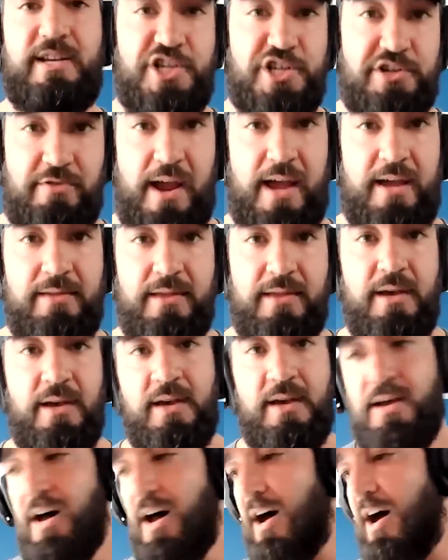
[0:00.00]
strength
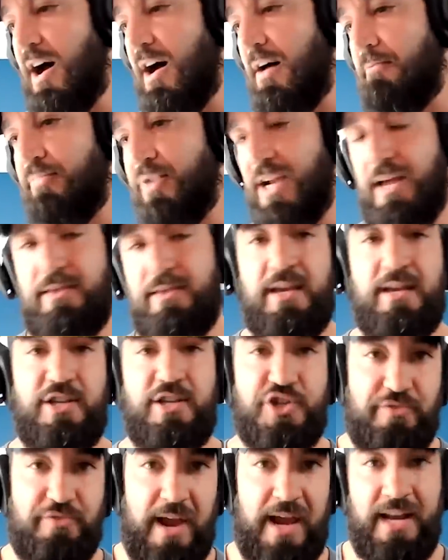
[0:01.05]
um, but I think
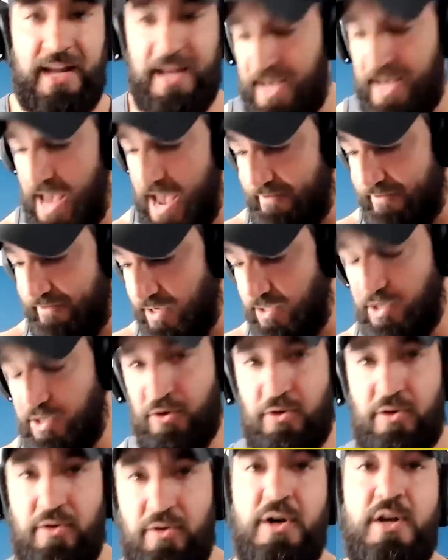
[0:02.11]
training, having, you
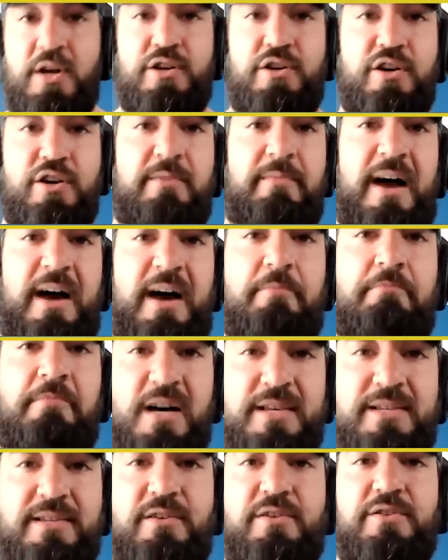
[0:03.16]
know, good amount of
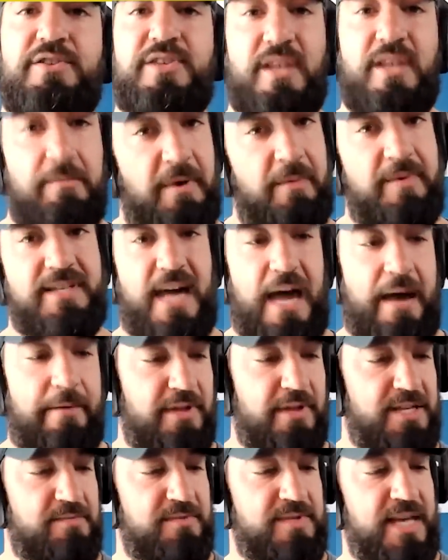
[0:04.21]
muscle so that my
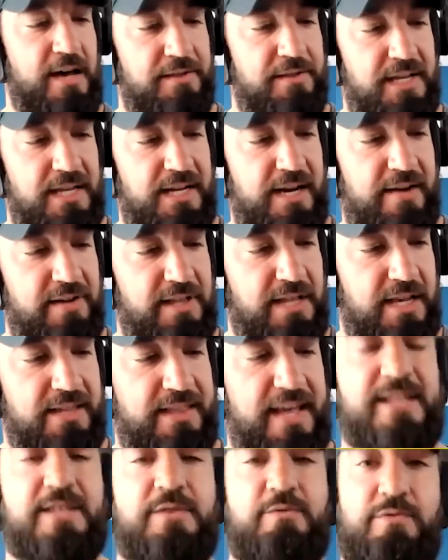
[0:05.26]
metabolism's healthy and everything,
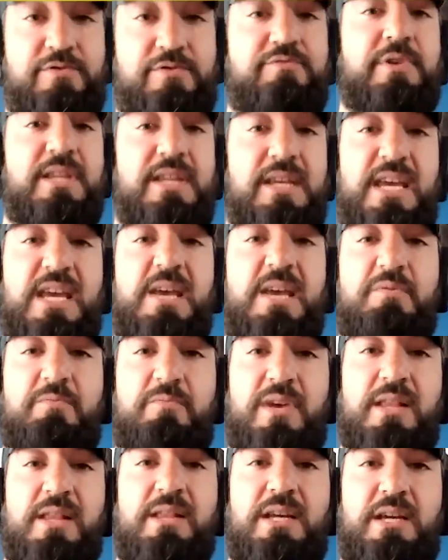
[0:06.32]
that's what's really keeping
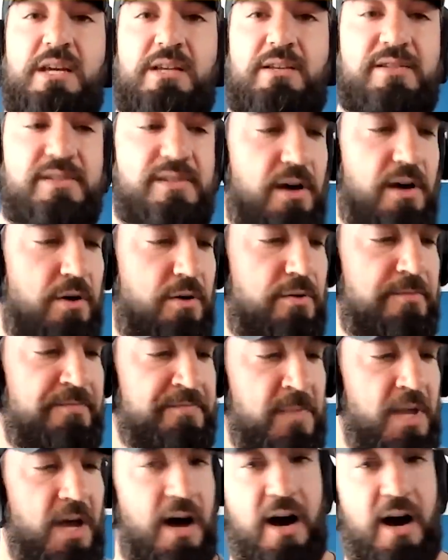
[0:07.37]
me lean. So,
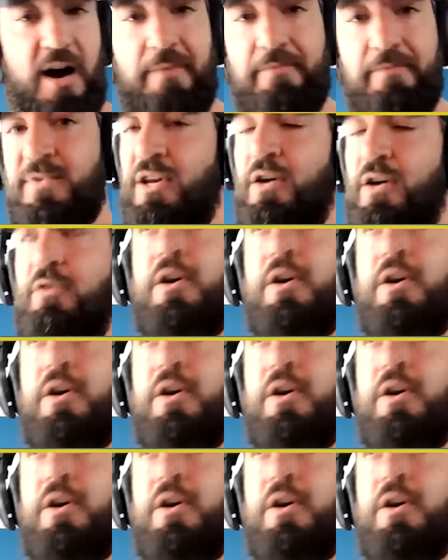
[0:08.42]
um, you know,